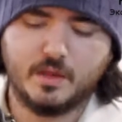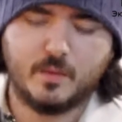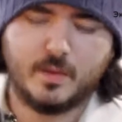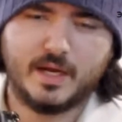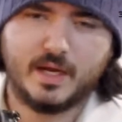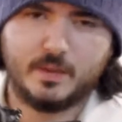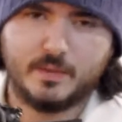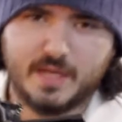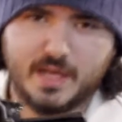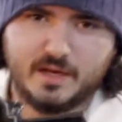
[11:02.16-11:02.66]
way
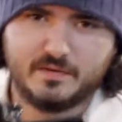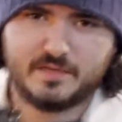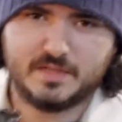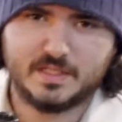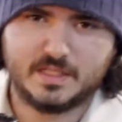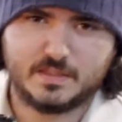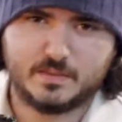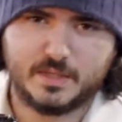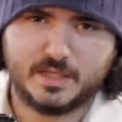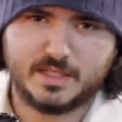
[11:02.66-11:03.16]
I would have
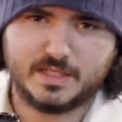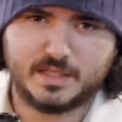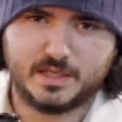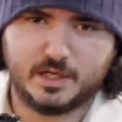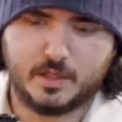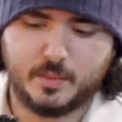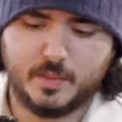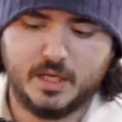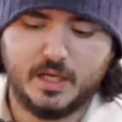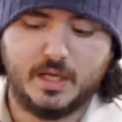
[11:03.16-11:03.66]
this rig set
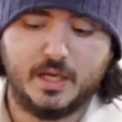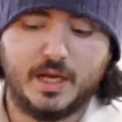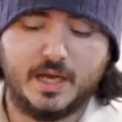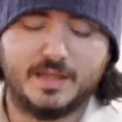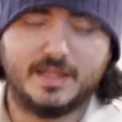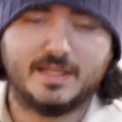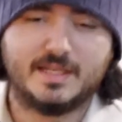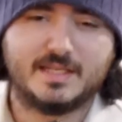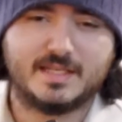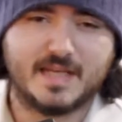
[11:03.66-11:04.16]
up,
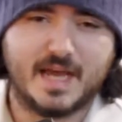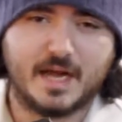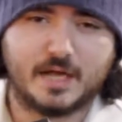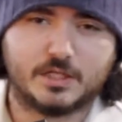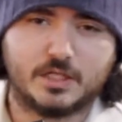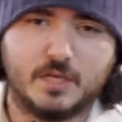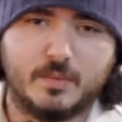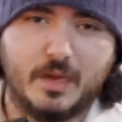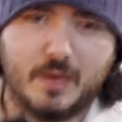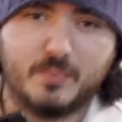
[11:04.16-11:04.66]
and this is
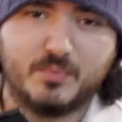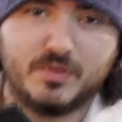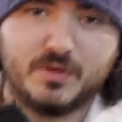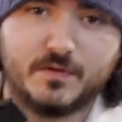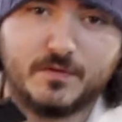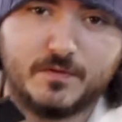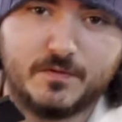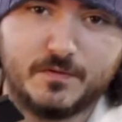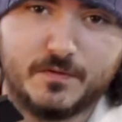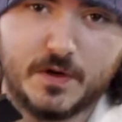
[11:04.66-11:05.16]
actually my
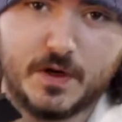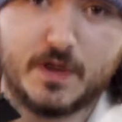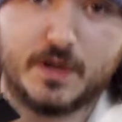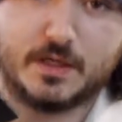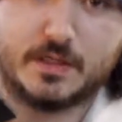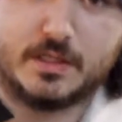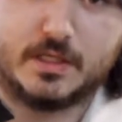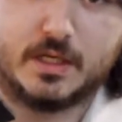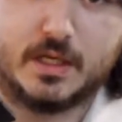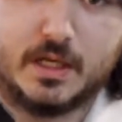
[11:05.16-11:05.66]

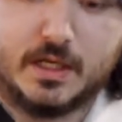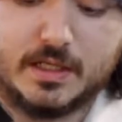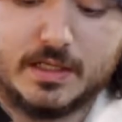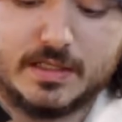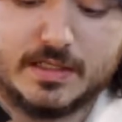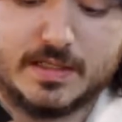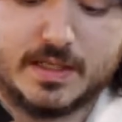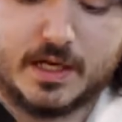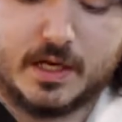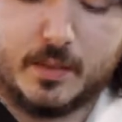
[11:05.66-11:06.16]
preferred
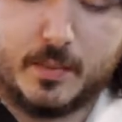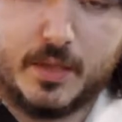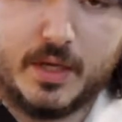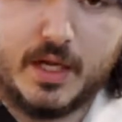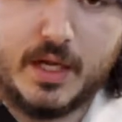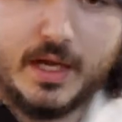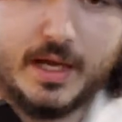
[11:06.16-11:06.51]
setup,